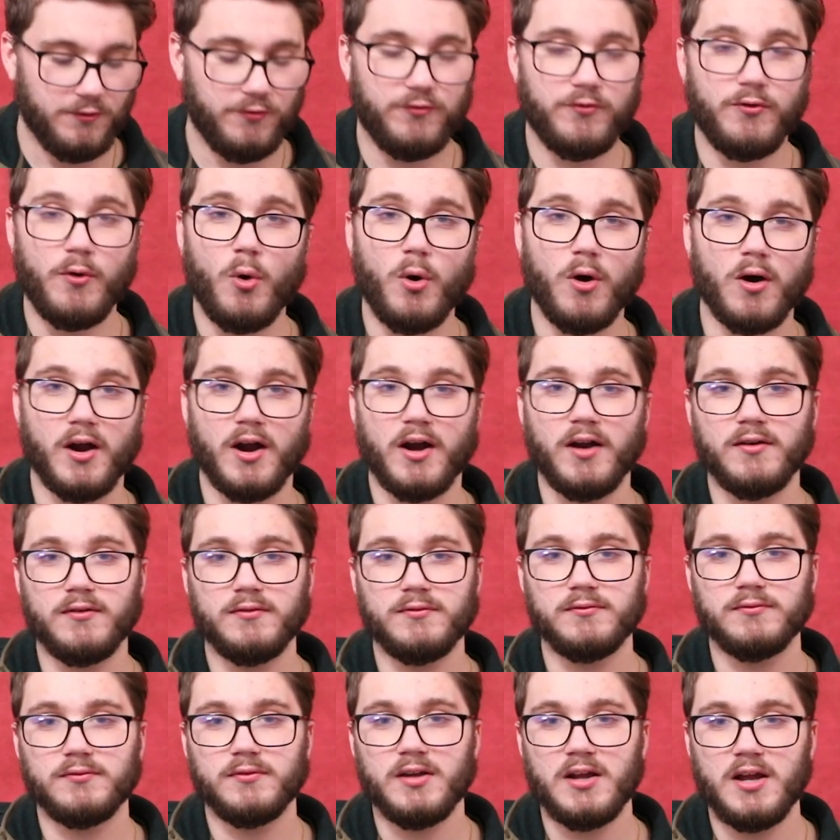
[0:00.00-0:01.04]
4,
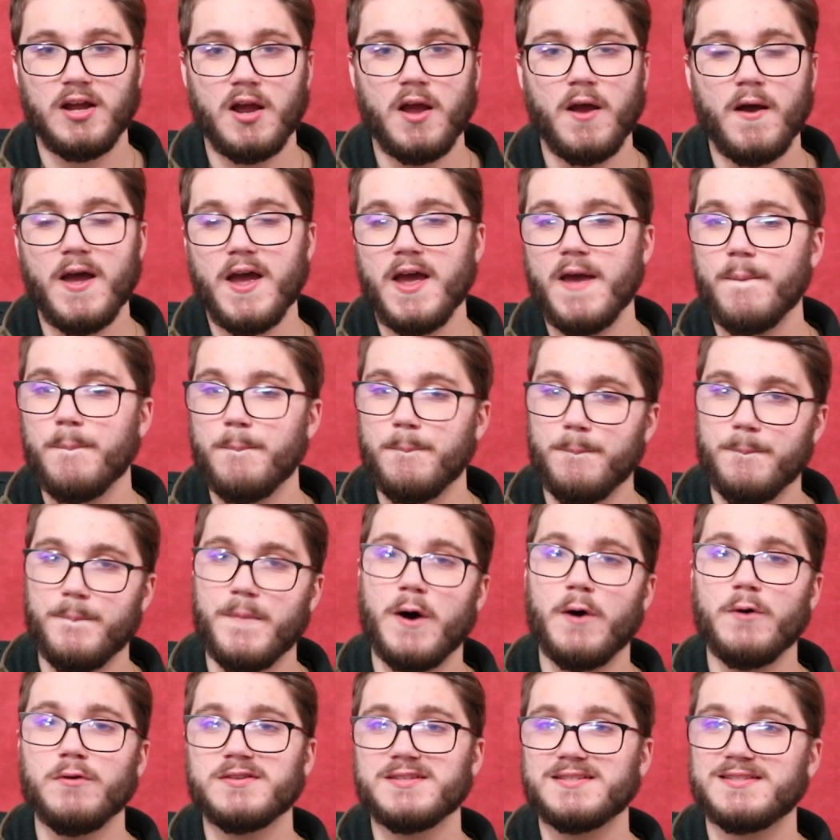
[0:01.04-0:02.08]

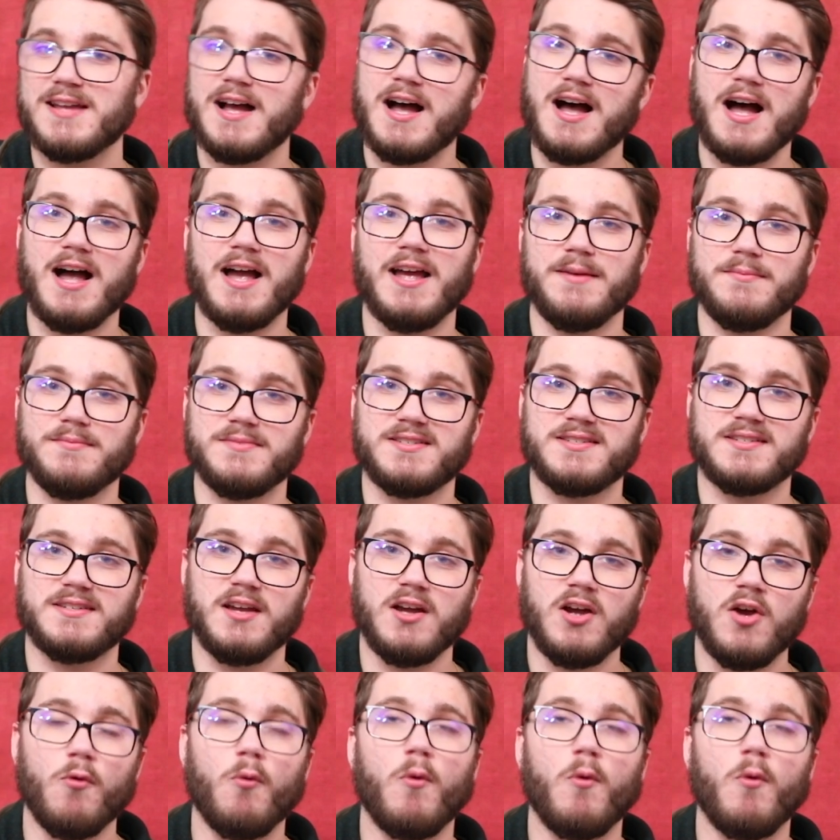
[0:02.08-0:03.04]
most times,